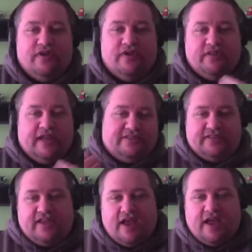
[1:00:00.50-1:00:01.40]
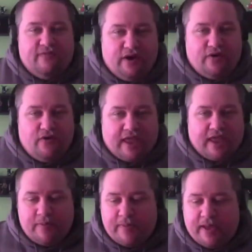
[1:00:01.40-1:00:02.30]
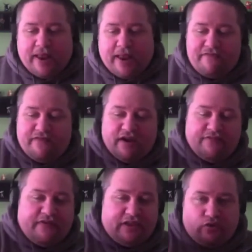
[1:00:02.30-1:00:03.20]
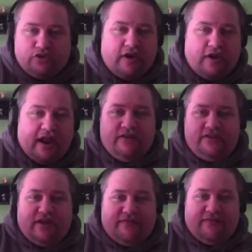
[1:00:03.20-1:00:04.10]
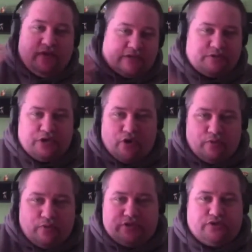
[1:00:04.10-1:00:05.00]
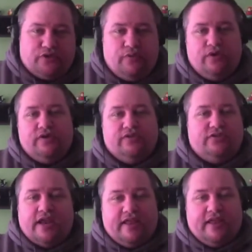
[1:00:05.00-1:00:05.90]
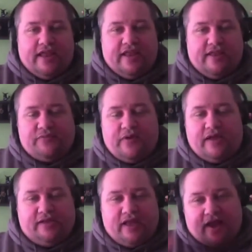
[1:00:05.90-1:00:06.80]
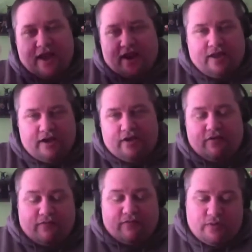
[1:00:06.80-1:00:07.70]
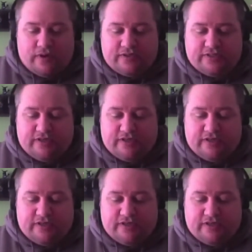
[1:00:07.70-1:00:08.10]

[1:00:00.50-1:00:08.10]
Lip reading: that's kind of where it all came about. But I figured if I told you all that other stuff, you guys would know it was true. So I didn't get in. That's why I kind of cut it off where it was.